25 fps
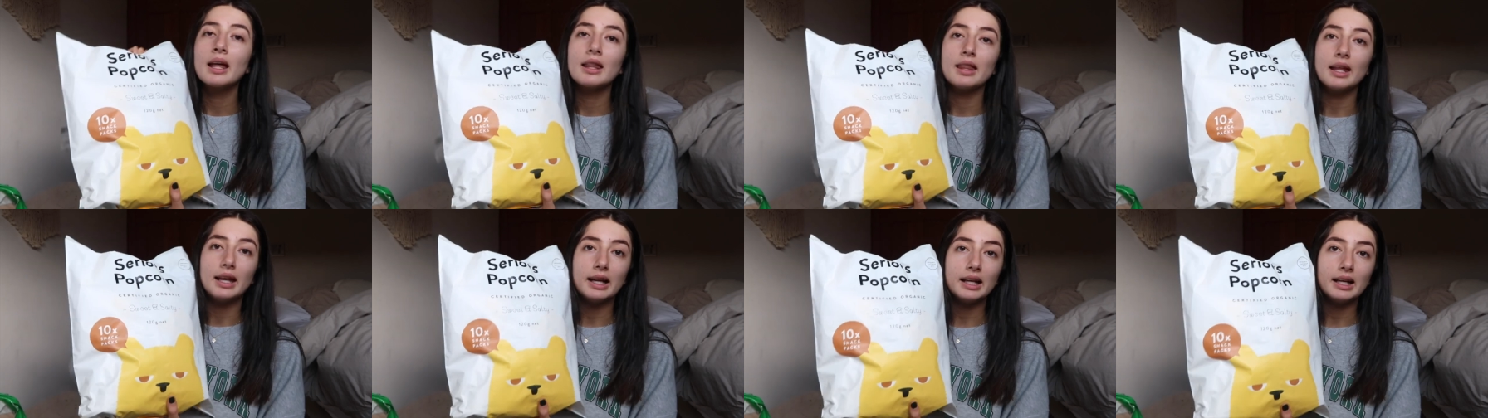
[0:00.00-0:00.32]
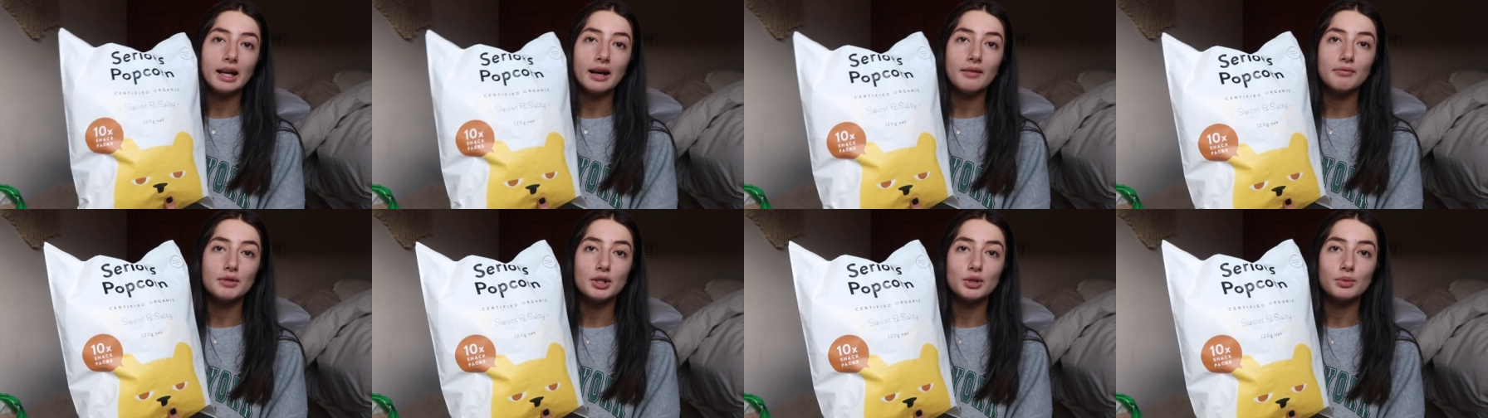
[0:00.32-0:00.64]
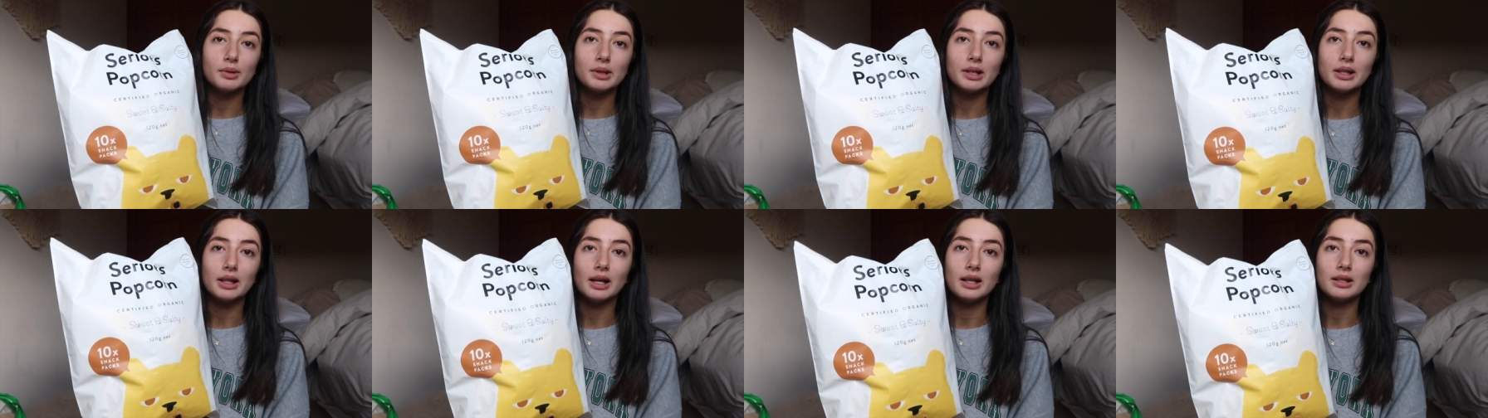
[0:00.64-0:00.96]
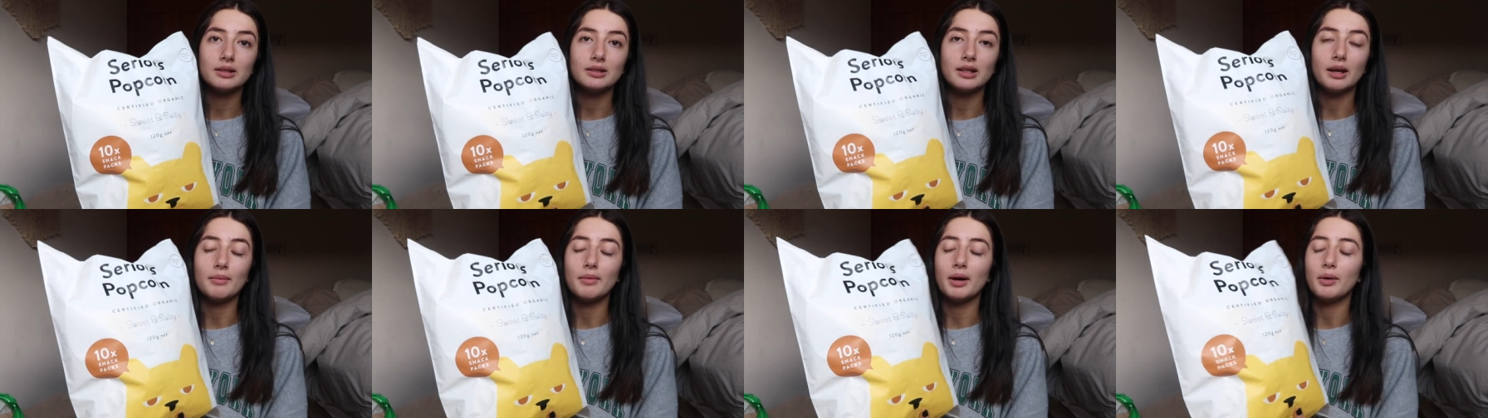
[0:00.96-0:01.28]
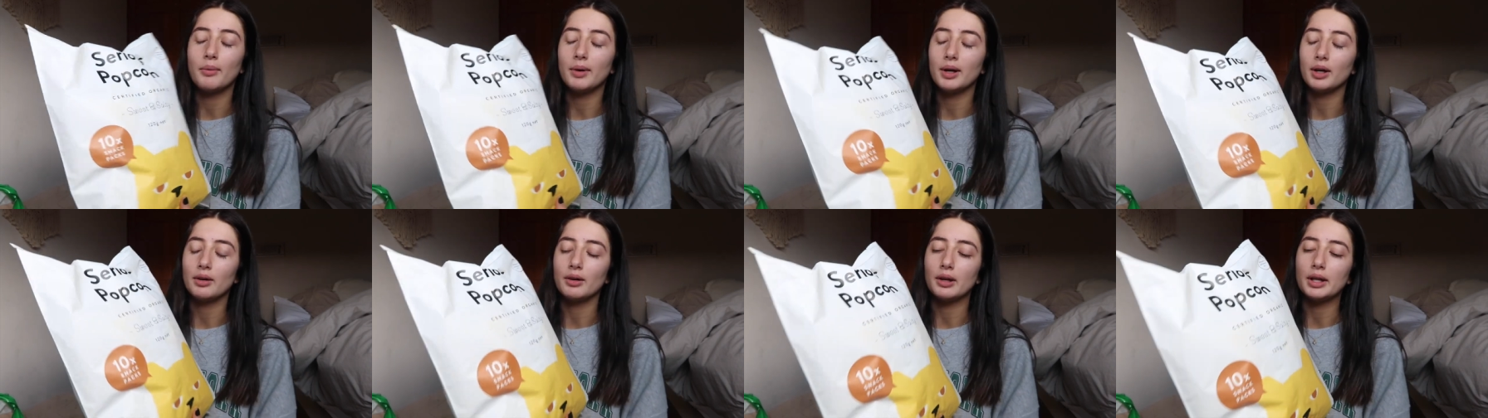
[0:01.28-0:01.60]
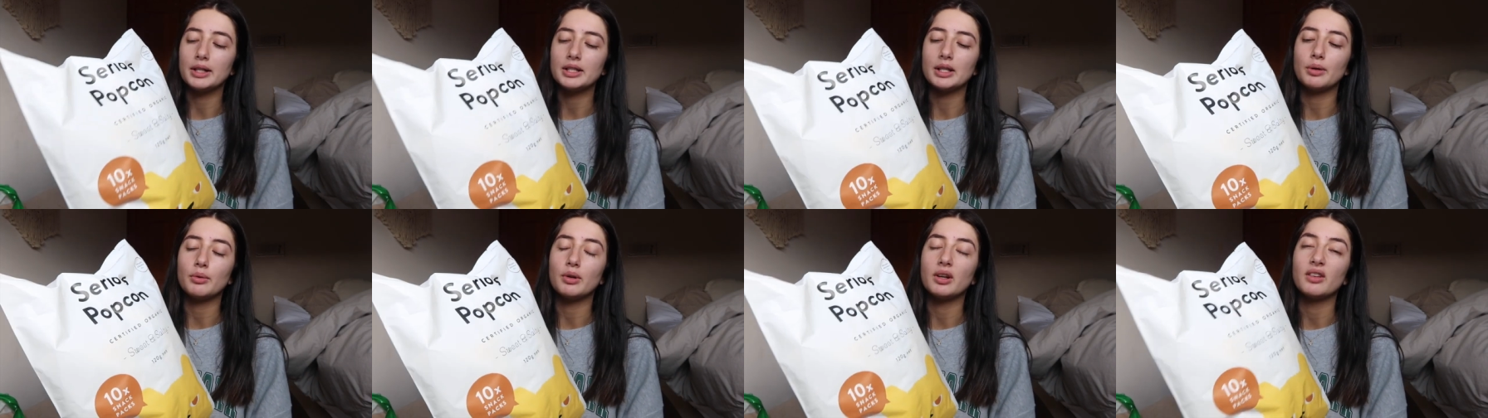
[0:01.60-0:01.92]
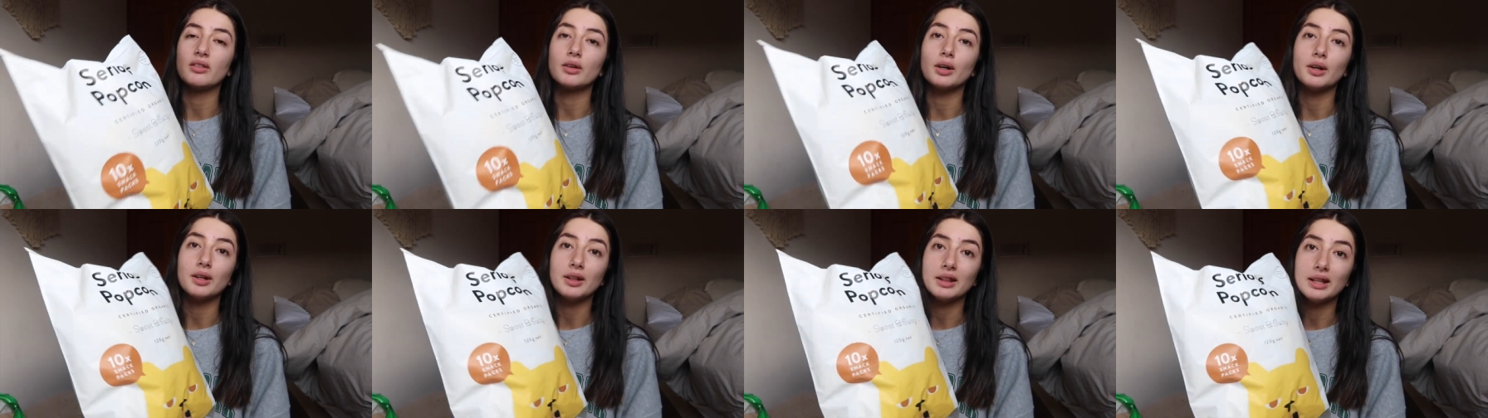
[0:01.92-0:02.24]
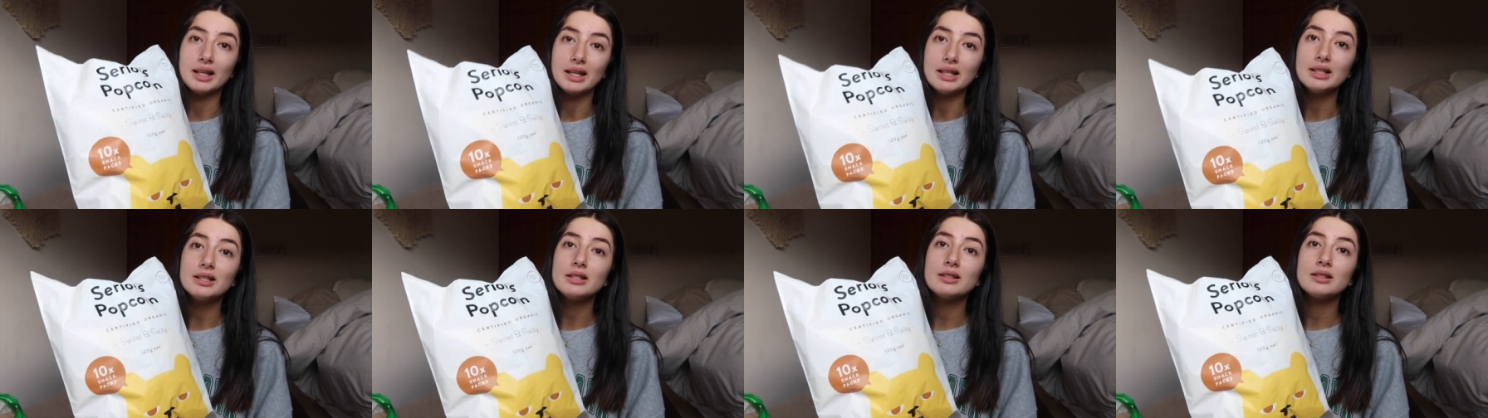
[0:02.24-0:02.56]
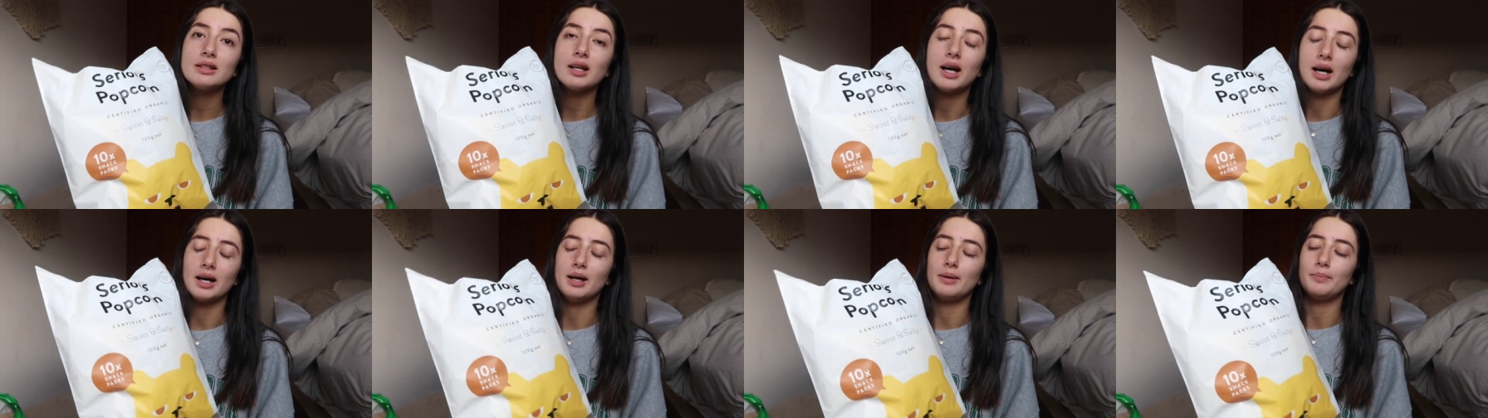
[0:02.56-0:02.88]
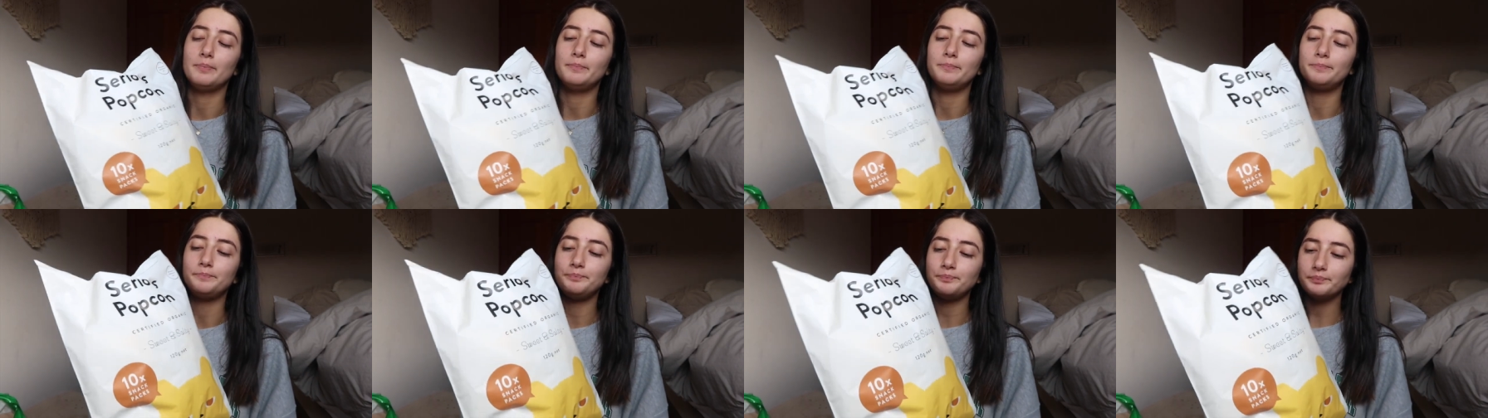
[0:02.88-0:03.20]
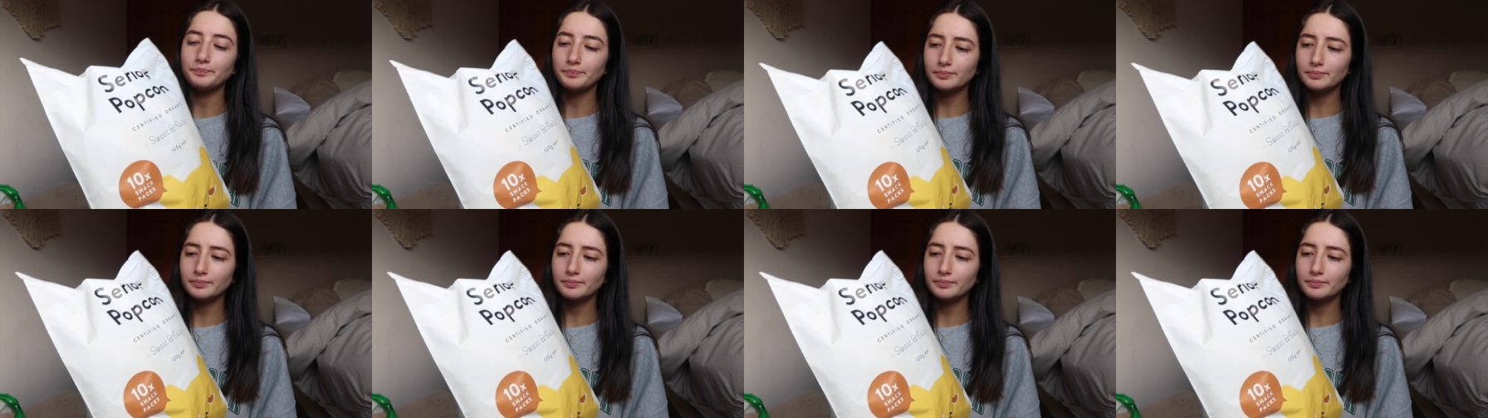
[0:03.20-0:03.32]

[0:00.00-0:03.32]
They didn't have this one the last time I went or else I would have gotten this. Um,